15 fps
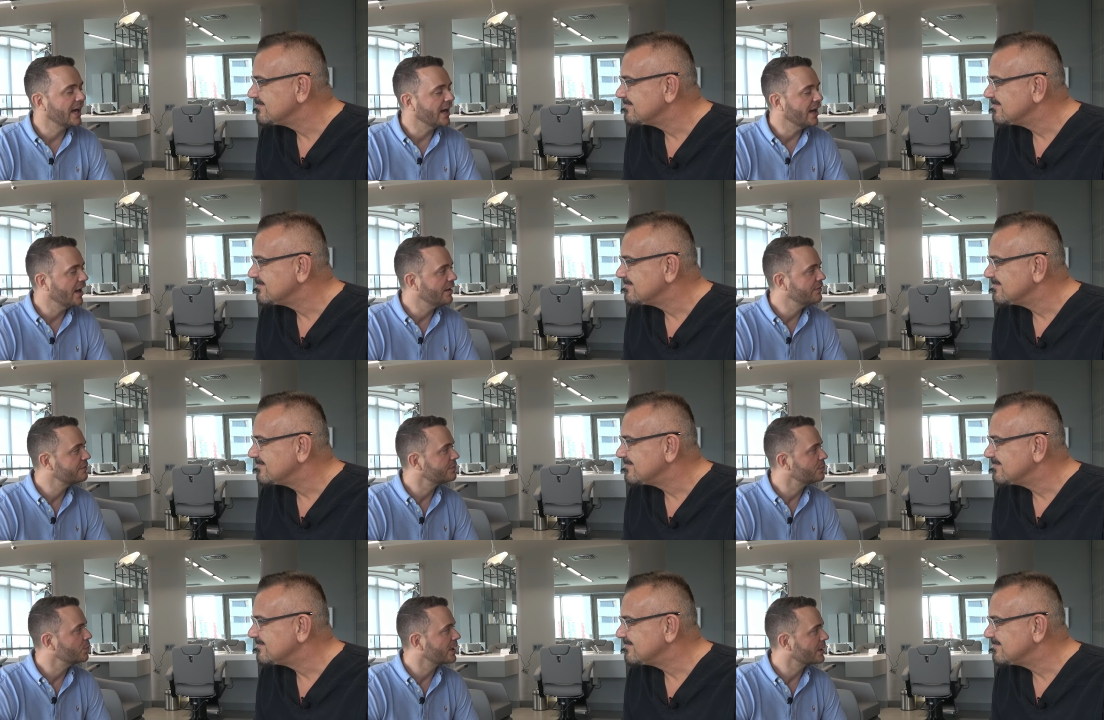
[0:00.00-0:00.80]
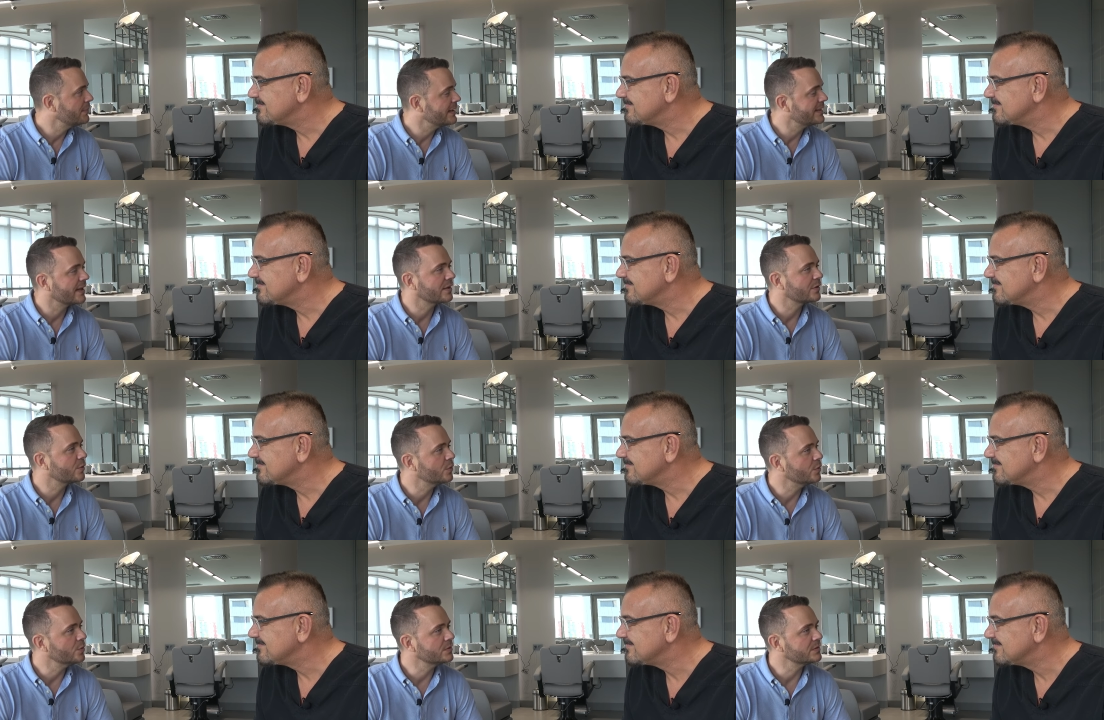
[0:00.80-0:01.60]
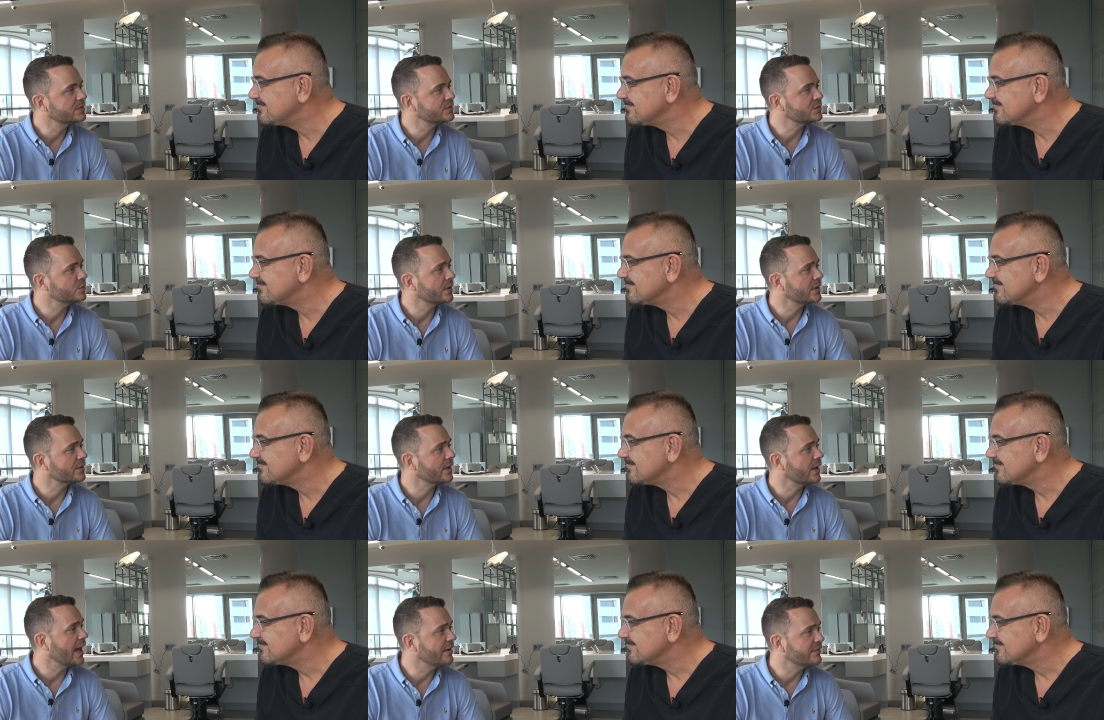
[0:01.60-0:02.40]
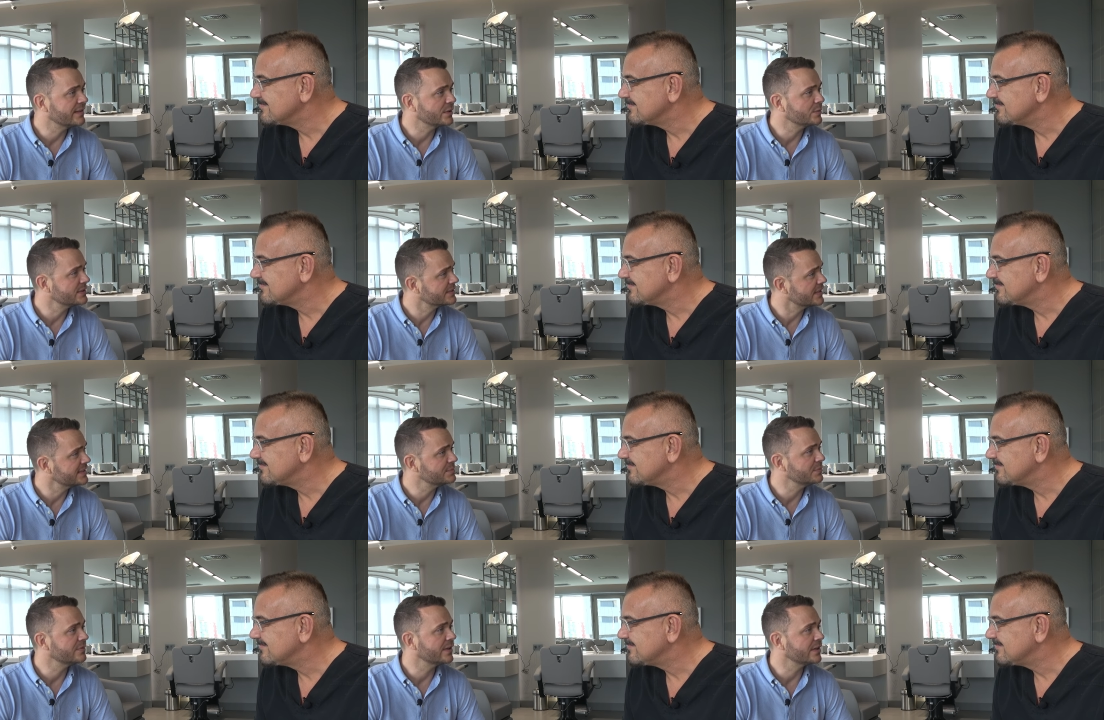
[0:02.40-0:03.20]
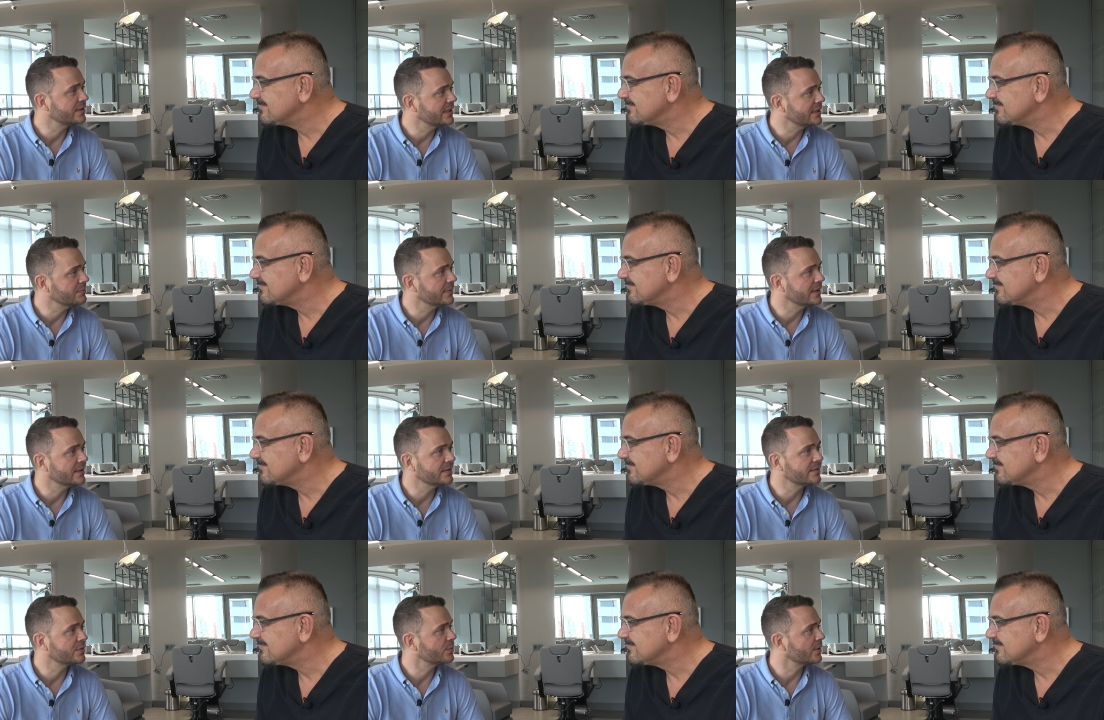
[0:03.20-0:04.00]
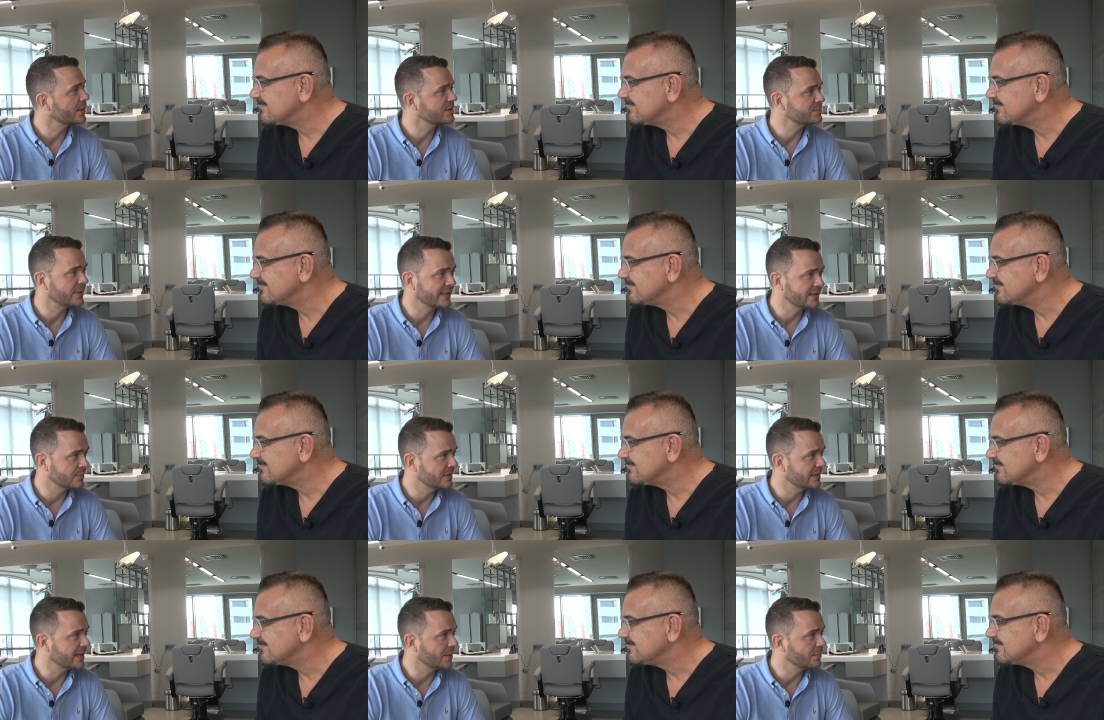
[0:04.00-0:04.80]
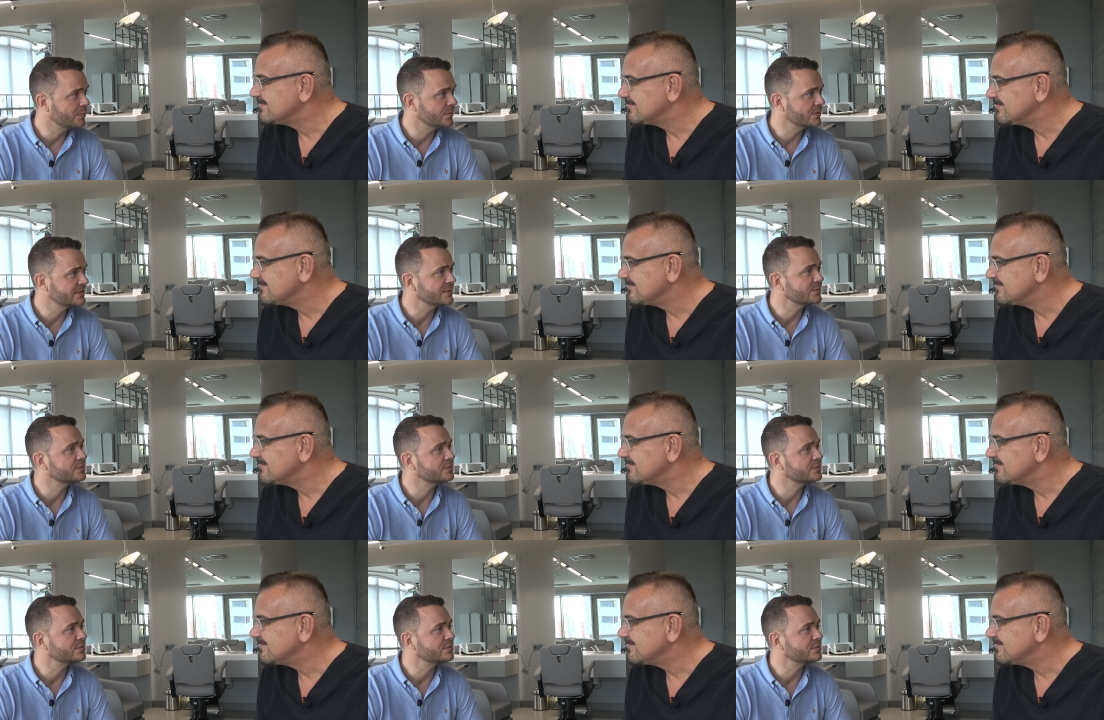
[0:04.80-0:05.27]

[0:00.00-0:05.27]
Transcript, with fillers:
Speaker 1: Uh, from when I made that call to when everything was sent to me via email to when I was picked up at the airport,